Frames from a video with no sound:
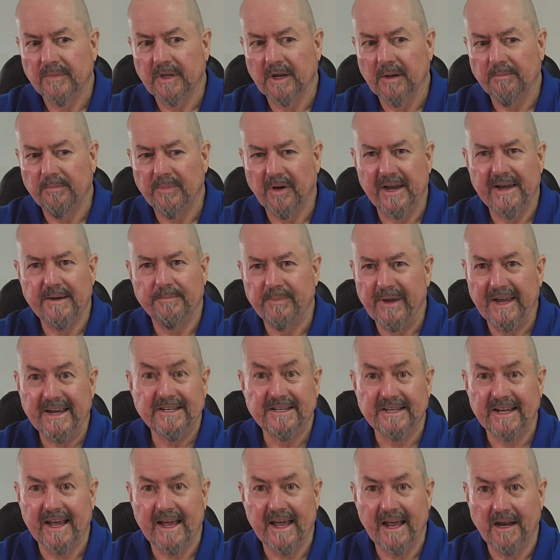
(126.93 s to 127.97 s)

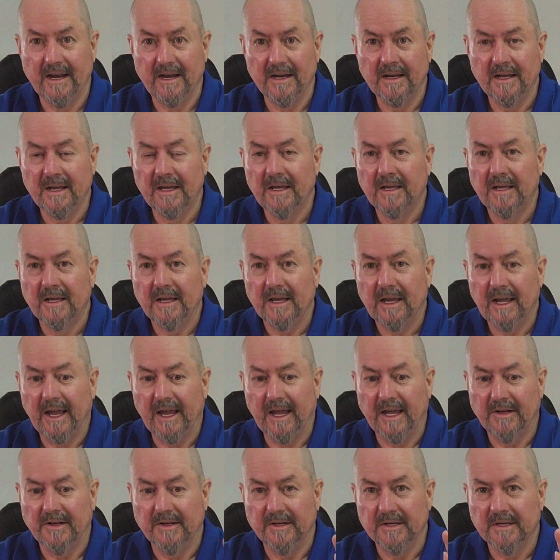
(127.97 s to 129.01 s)
Baytan,
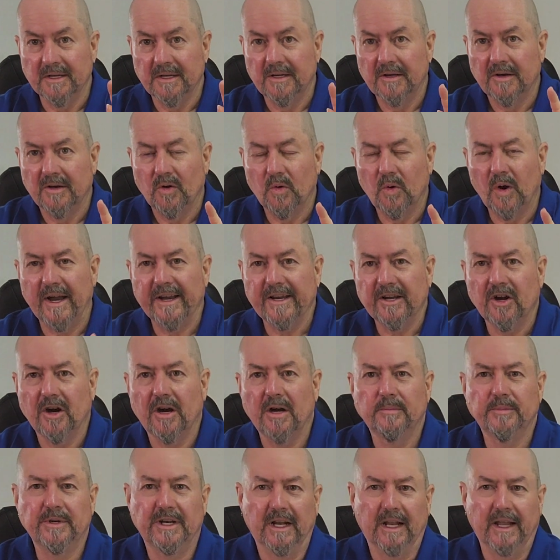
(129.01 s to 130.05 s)
and quite
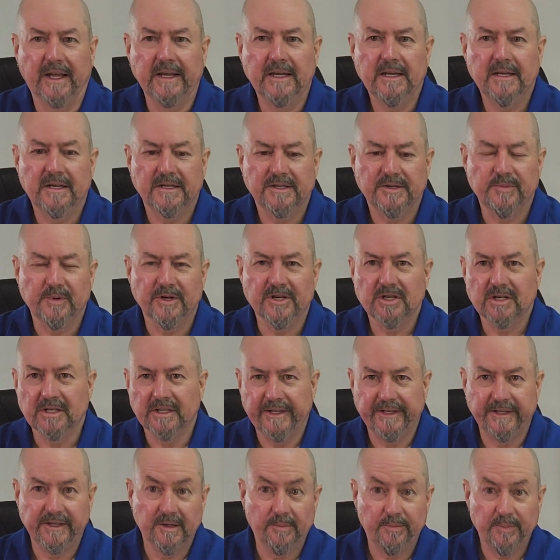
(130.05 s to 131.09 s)
commonly, especially
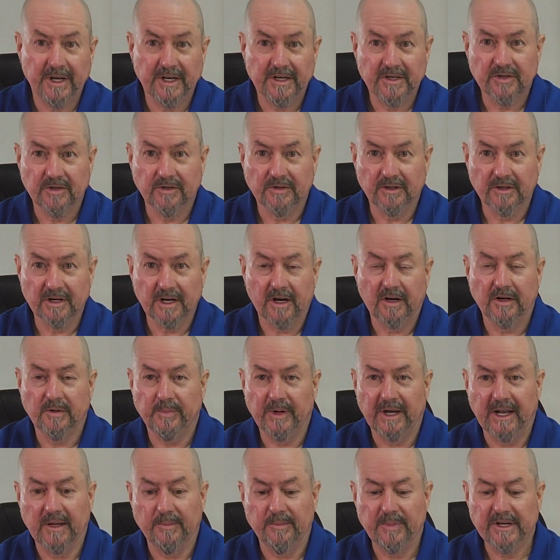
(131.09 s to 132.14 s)
in the
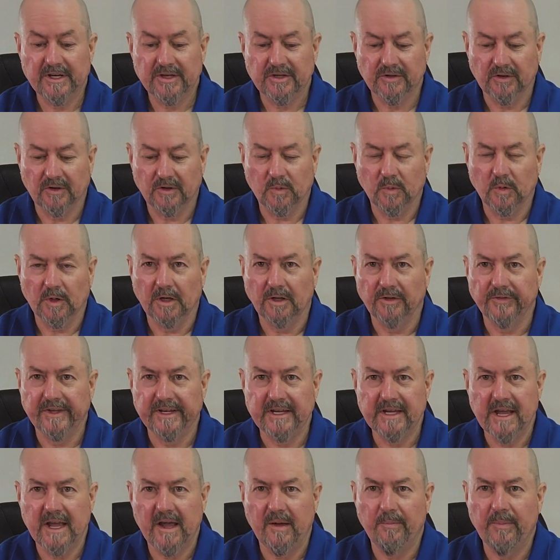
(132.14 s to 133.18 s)
ArduPilot Pixhawk world, the
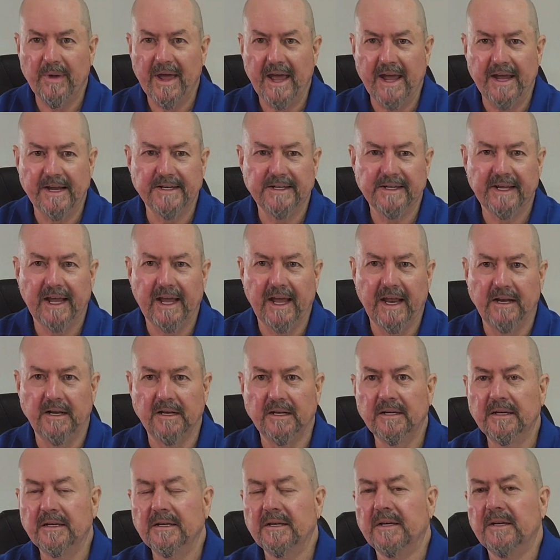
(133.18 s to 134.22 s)

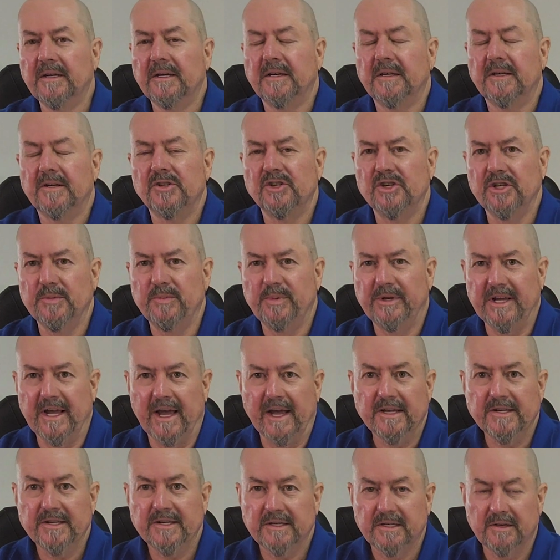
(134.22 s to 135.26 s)
M10S
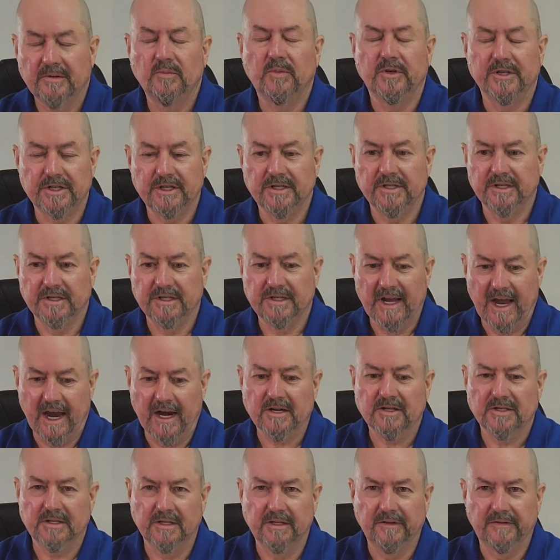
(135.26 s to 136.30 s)
GPS, which is
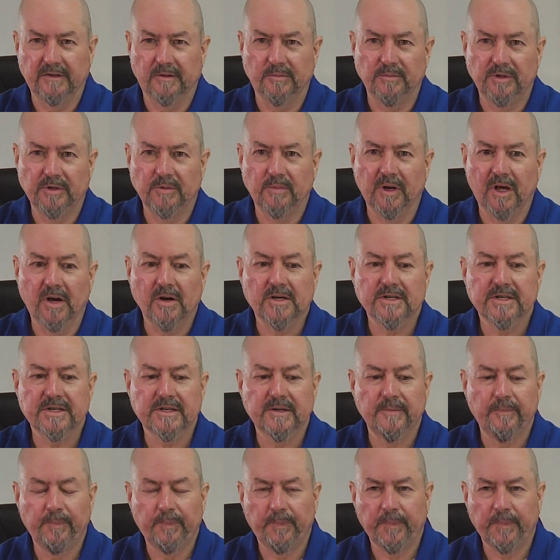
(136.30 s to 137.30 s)
actually from U-blocks.